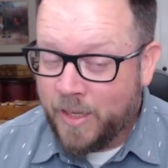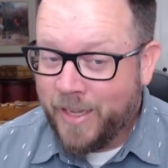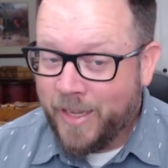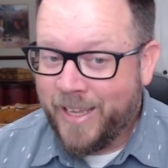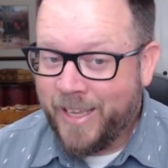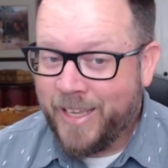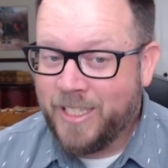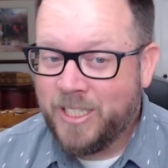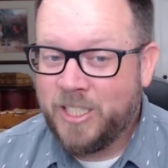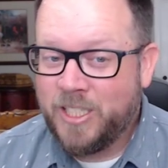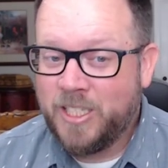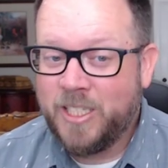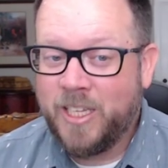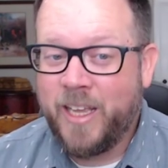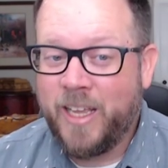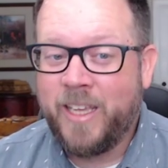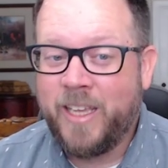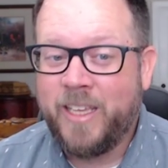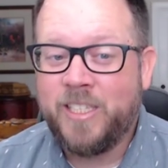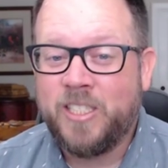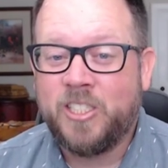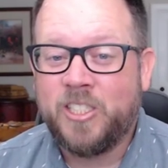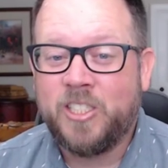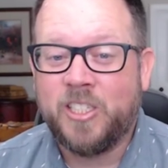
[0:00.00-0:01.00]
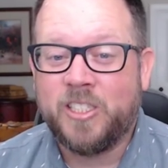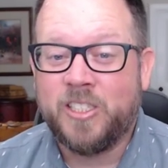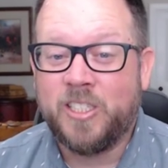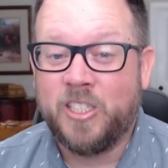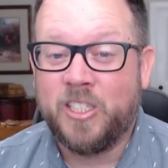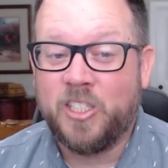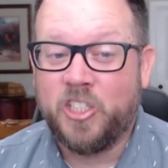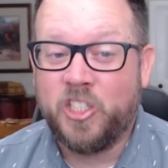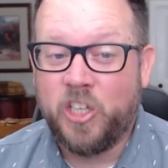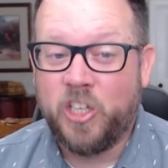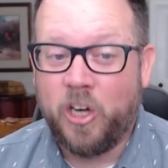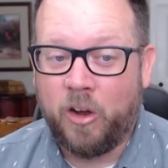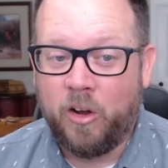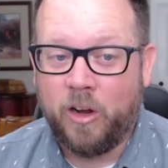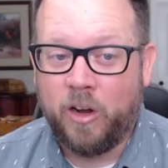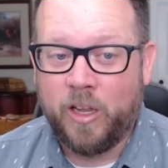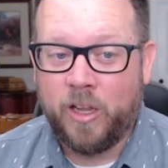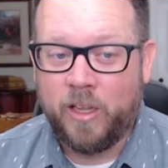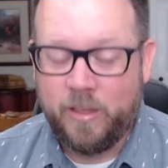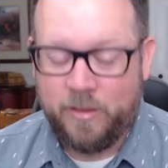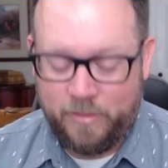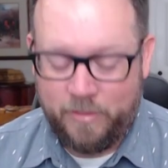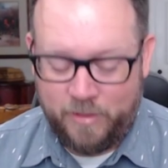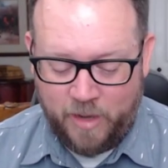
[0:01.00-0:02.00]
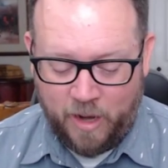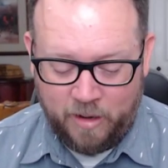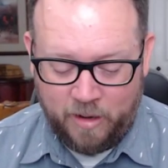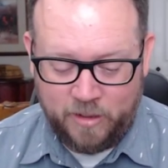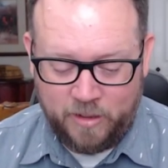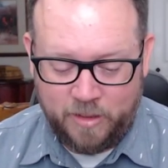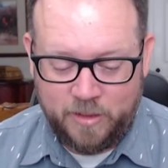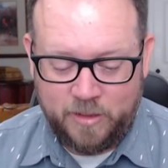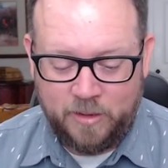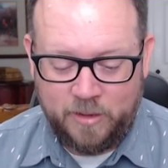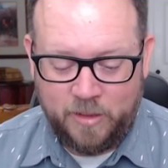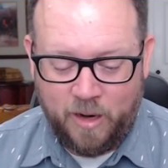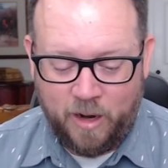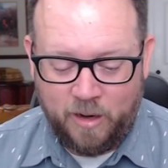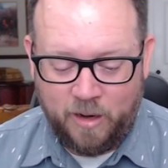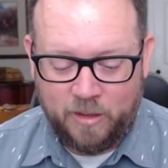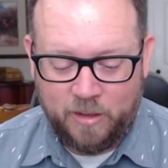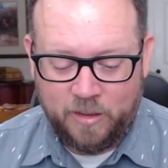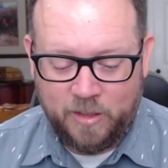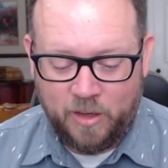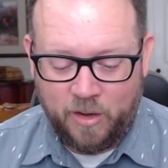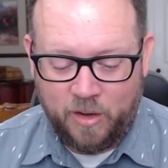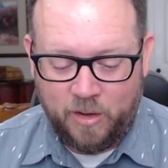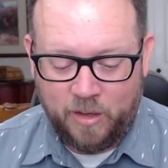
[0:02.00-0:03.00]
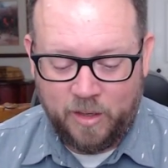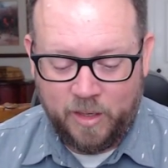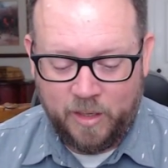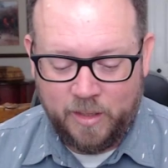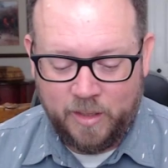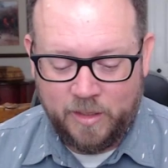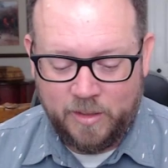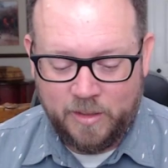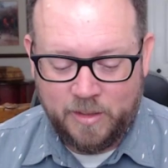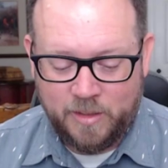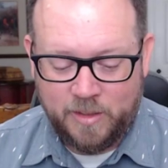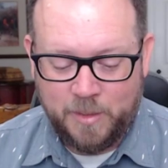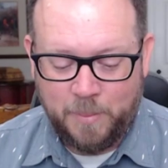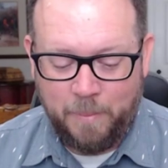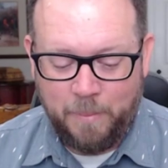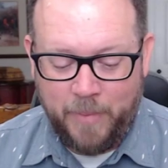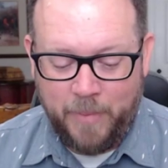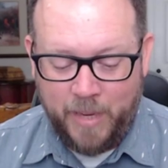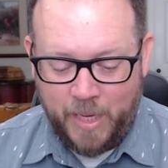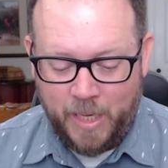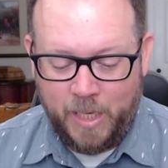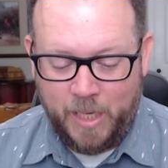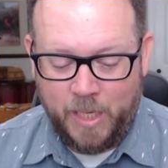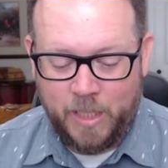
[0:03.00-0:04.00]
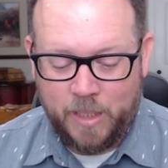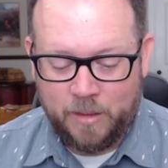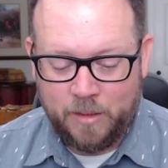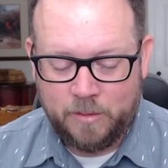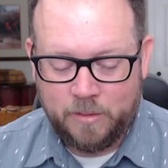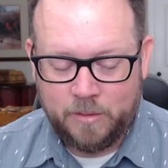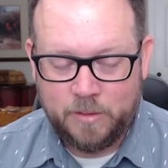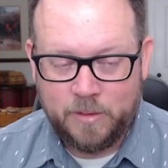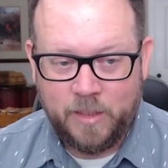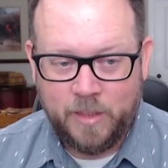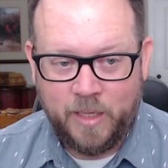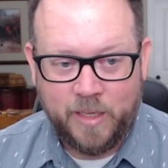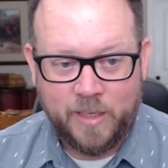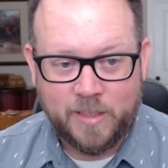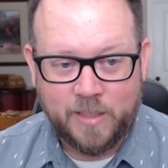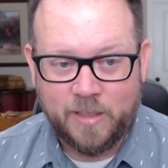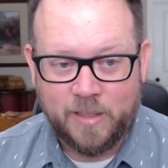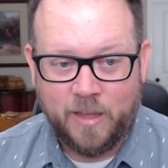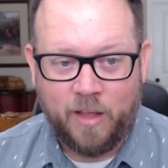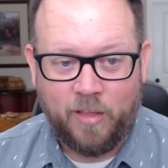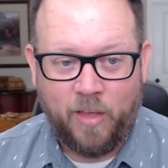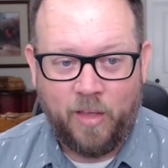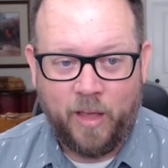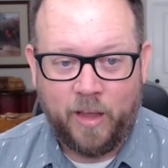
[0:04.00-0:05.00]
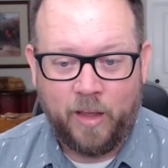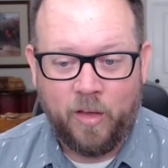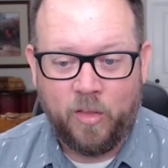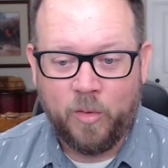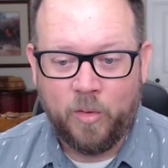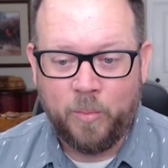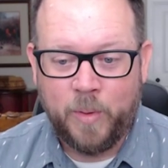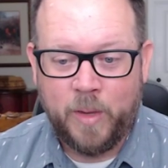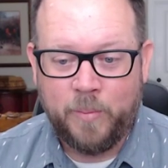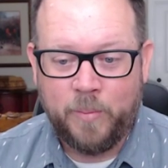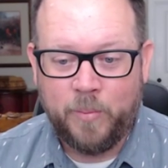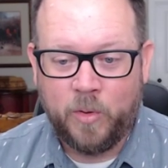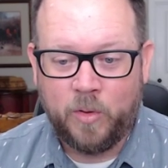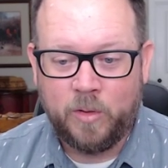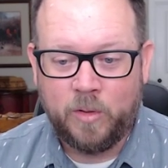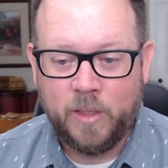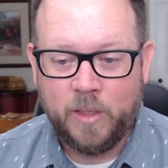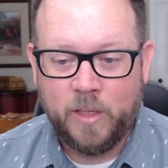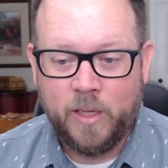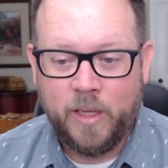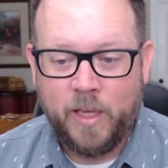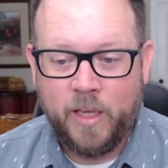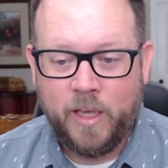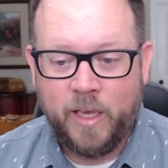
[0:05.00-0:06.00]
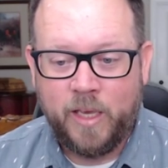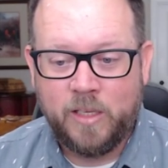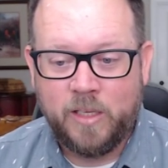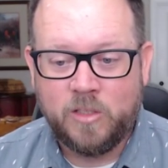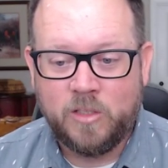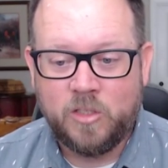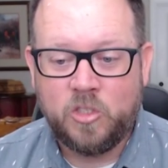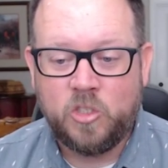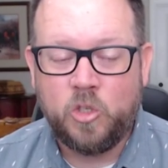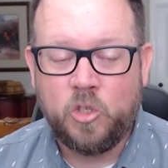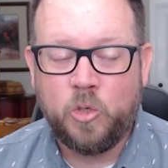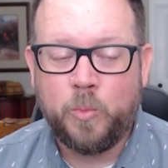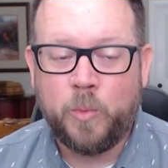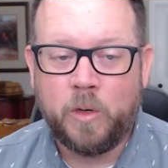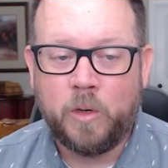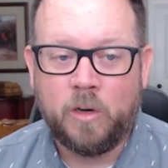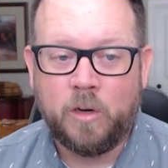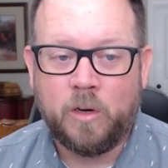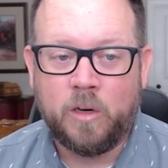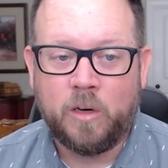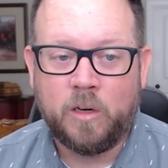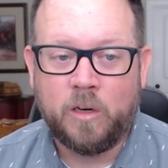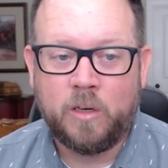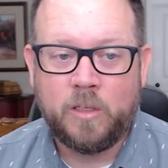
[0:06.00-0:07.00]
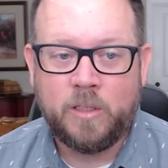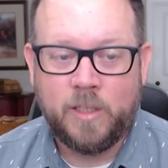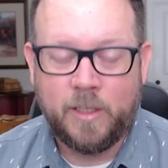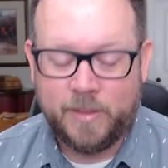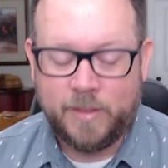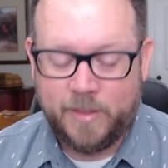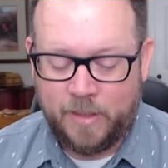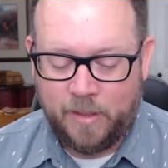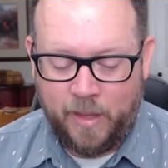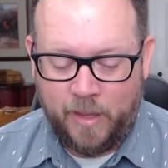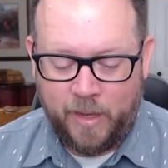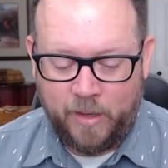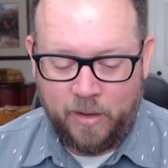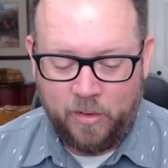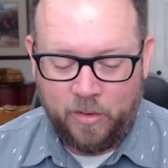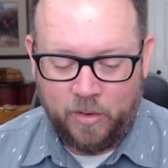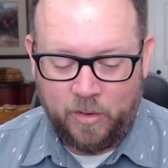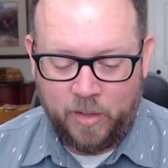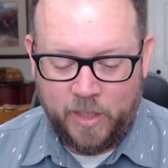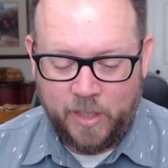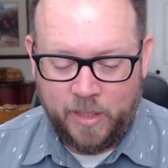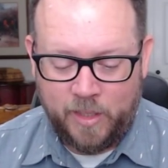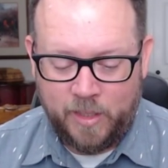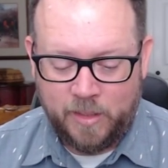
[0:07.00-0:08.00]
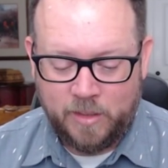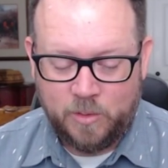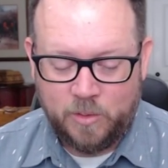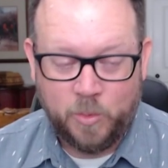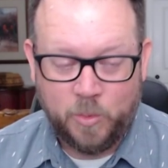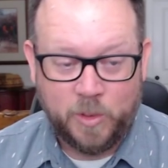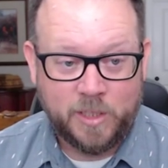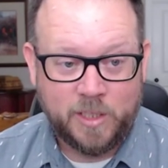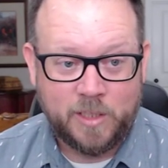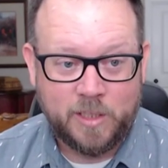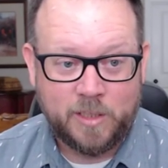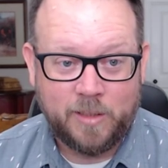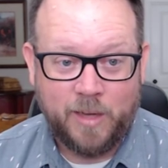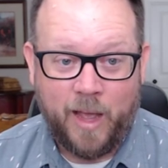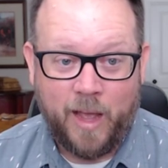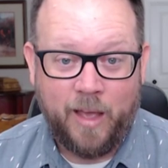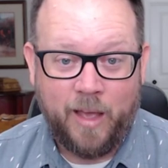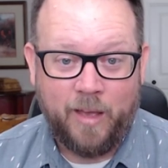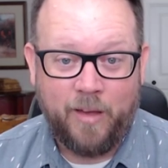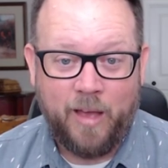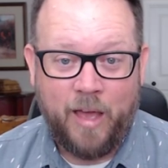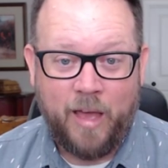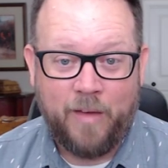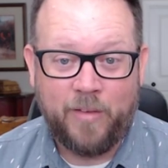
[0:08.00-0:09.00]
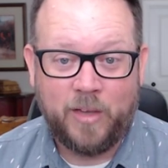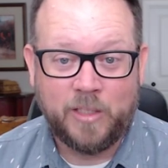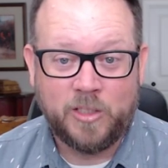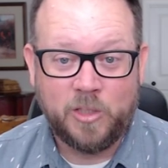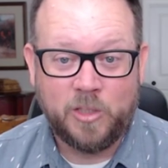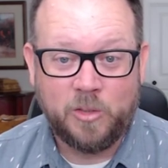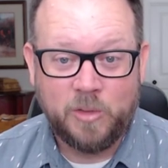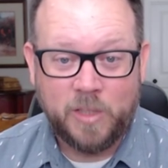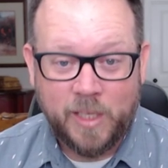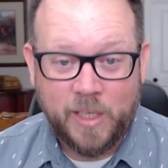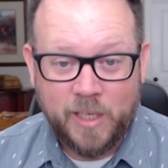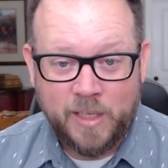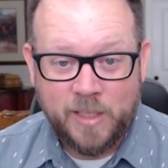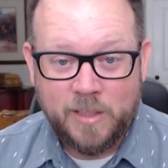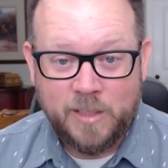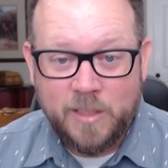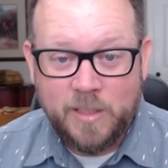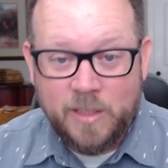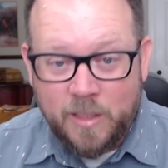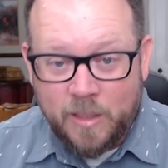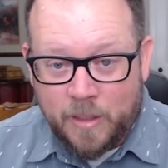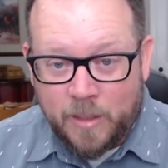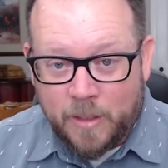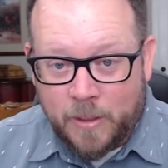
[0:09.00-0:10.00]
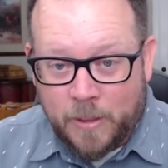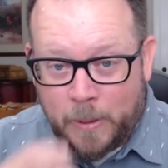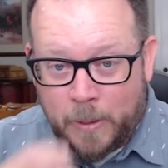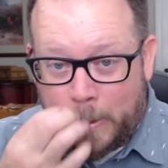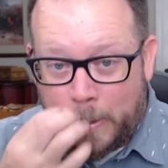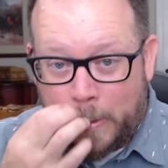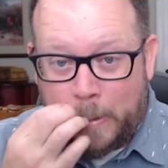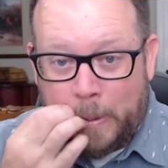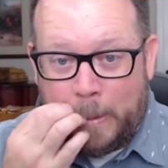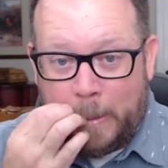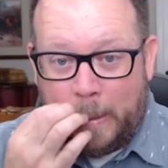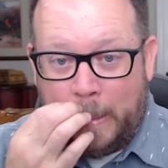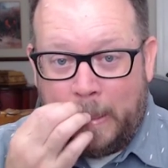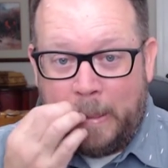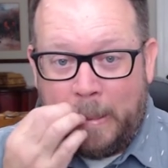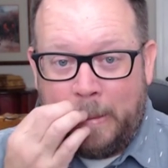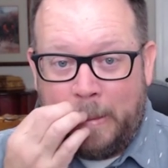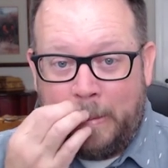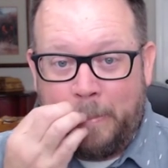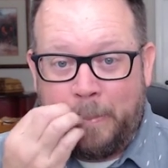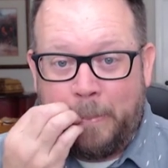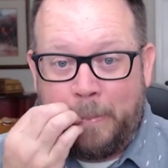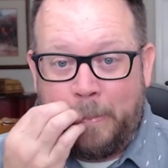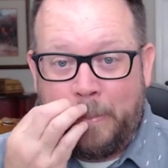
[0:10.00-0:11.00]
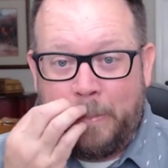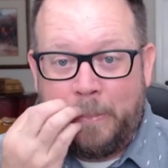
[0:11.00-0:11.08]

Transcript: He's he's just a jerk. Our our dog is mean. He does not like other people. He super doesn't like other kids, which I having two kids, um,